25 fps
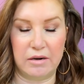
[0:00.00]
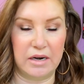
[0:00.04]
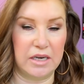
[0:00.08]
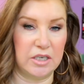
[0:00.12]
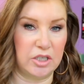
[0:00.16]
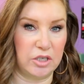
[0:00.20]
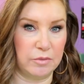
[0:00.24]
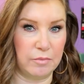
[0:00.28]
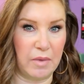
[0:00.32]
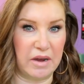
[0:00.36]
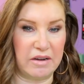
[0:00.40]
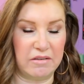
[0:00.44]

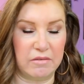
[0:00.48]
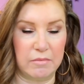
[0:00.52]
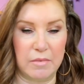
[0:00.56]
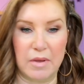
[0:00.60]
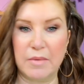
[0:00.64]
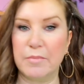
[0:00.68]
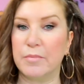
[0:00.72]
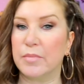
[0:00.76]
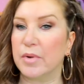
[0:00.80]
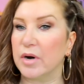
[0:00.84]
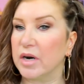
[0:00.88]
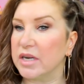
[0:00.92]
as you may
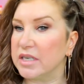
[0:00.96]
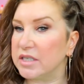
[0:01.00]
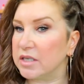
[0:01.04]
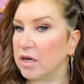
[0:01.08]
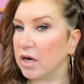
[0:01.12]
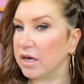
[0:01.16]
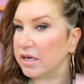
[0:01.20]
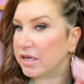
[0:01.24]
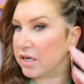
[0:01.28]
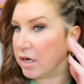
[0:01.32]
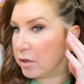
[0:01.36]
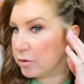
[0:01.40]
remember, I
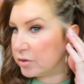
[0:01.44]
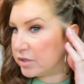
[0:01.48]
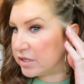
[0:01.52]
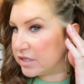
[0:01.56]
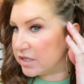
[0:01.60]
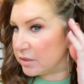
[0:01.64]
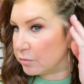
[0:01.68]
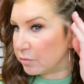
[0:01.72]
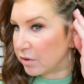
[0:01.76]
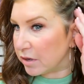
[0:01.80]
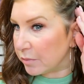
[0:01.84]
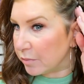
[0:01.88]
started
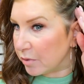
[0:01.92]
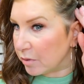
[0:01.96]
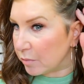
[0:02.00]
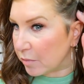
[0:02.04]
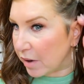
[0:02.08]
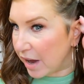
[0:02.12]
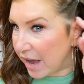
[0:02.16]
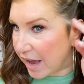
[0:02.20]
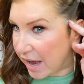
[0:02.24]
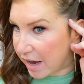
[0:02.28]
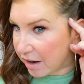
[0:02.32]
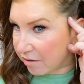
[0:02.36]
noticing when I put
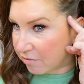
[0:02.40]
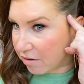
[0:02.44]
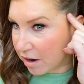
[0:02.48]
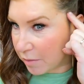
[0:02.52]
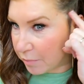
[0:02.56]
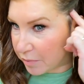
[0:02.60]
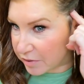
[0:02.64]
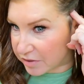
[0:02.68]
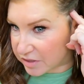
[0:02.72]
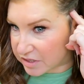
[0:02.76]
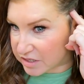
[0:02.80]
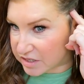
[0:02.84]
my hair
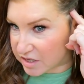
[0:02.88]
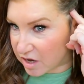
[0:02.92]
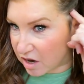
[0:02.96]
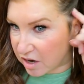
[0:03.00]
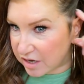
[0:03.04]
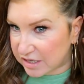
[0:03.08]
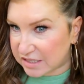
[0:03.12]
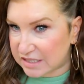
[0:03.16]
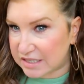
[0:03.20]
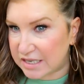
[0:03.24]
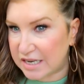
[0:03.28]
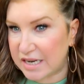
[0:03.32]
up at the
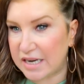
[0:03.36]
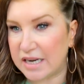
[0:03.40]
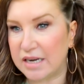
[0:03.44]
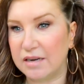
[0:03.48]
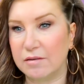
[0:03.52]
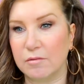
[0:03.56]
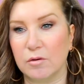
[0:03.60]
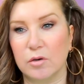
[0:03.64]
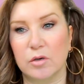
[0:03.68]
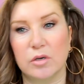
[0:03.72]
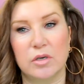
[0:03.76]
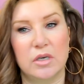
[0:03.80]
sides
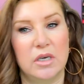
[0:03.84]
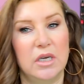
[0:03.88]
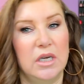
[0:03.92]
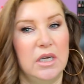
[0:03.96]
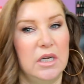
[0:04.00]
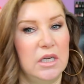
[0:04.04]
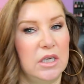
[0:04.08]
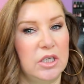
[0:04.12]
here or